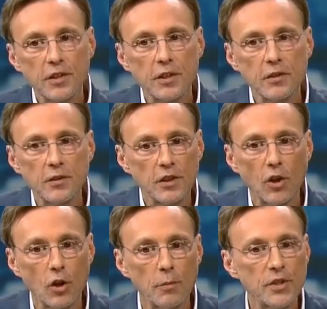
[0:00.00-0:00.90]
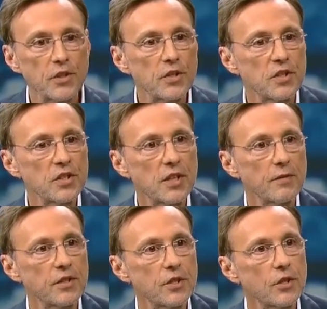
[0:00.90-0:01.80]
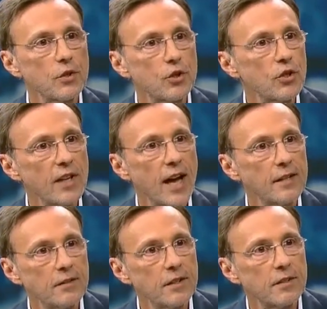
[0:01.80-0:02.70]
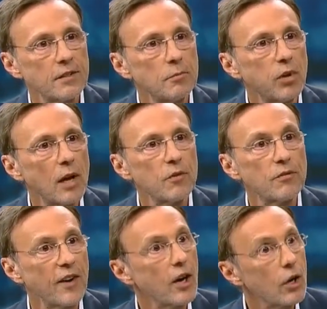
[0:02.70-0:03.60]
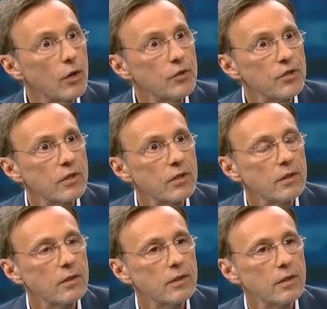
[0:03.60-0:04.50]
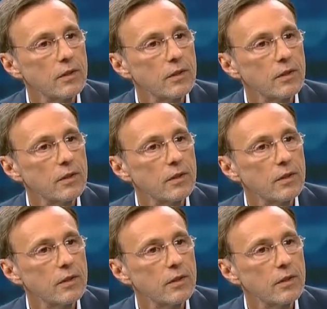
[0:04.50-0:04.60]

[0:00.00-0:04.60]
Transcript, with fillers: that the, the local businesses in San Francisco should not uh, comply with fire codes? Uh,